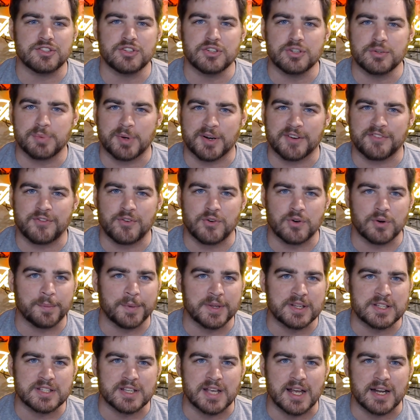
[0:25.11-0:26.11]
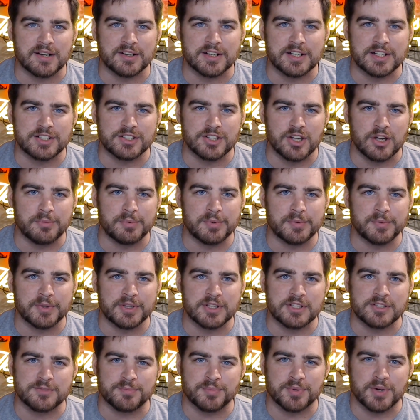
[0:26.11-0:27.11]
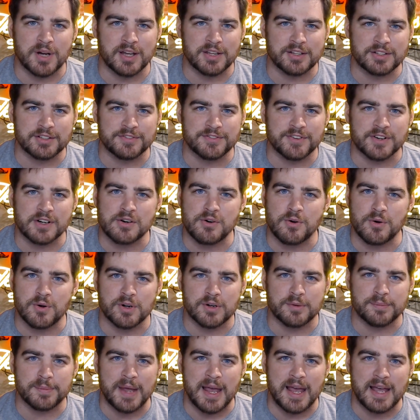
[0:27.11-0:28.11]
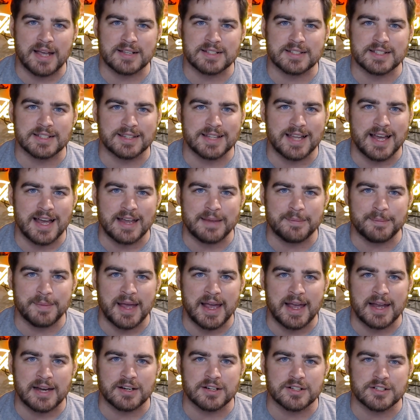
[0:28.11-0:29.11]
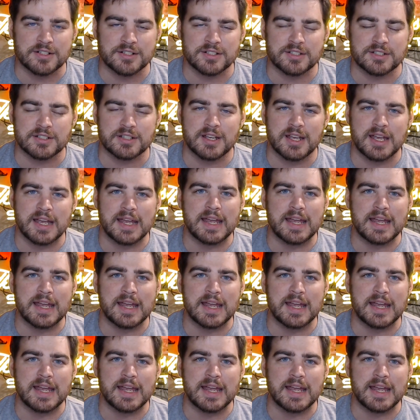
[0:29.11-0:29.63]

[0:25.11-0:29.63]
new performance center he's opened with his brother for quarterbacks and linebackers,